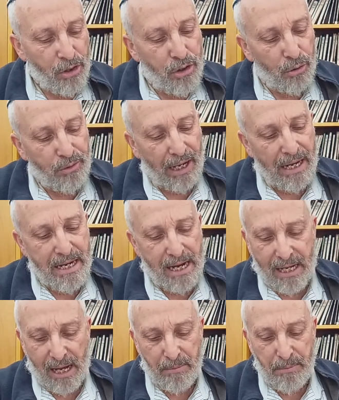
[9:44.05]
Yodea
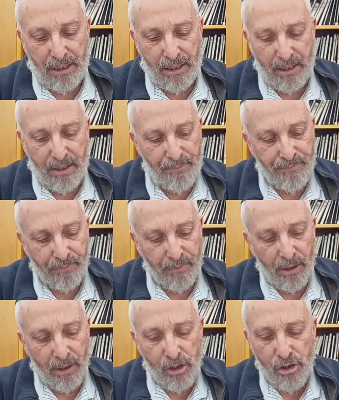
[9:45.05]
nagain, meaning
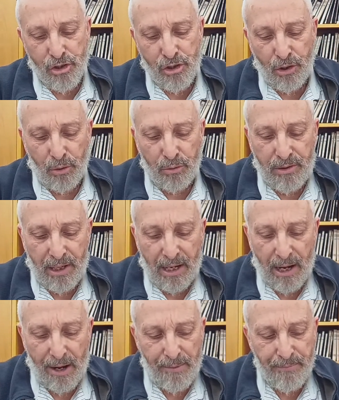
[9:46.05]

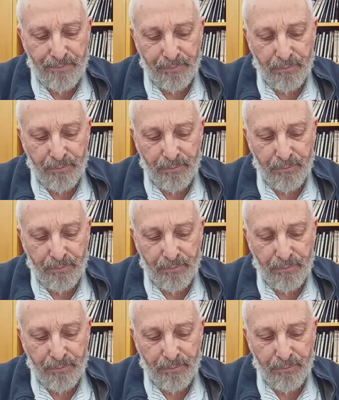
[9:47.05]
sheyodea